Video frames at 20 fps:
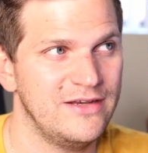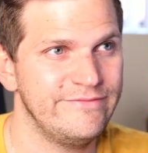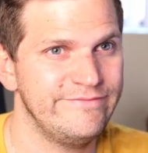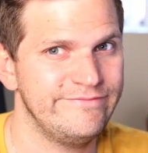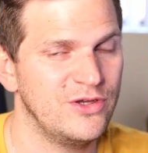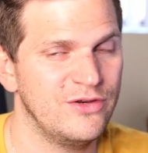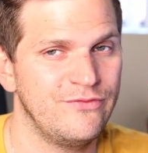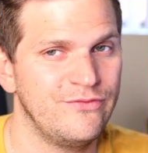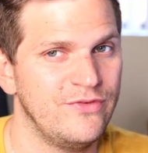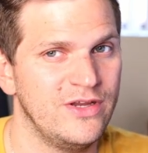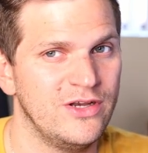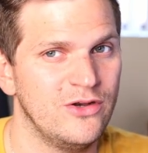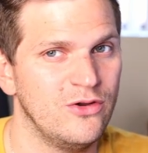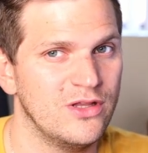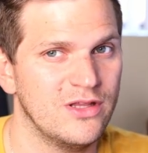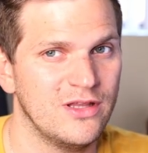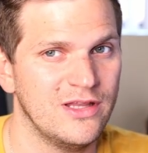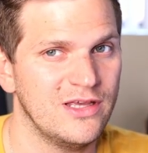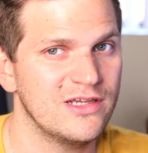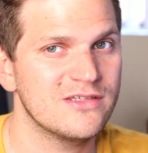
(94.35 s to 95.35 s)
You can find all
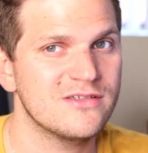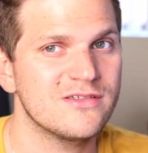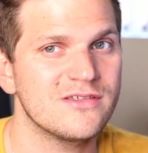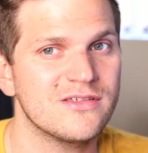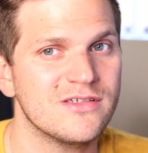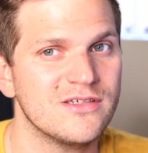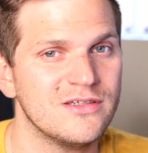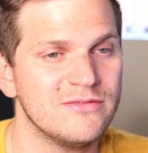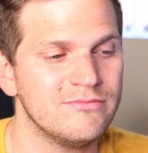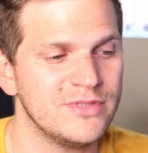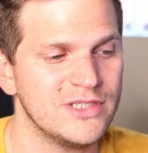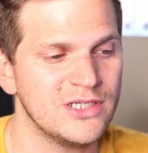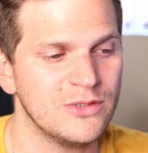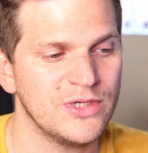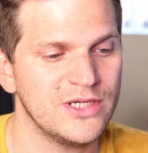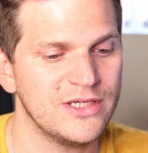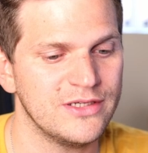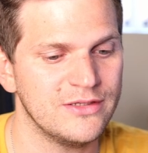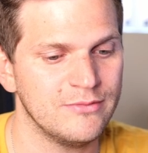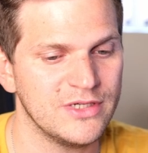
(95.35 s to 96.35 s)
the links, um, by the
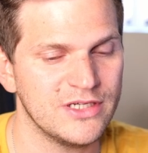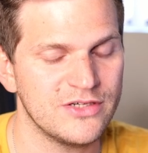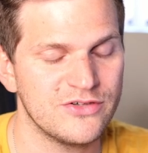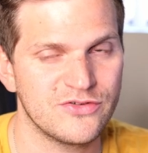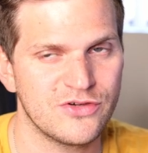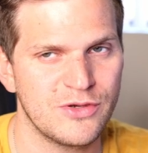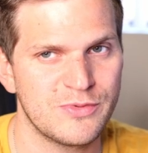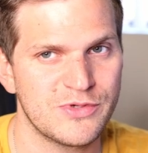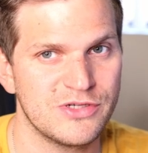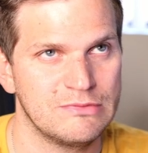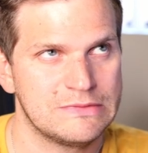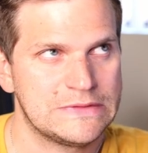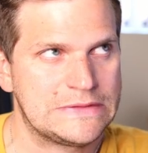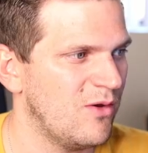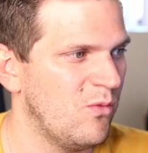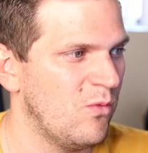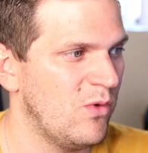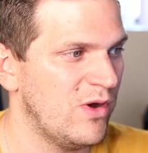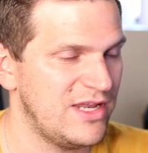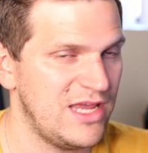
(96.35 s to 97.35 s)
way, in my description. What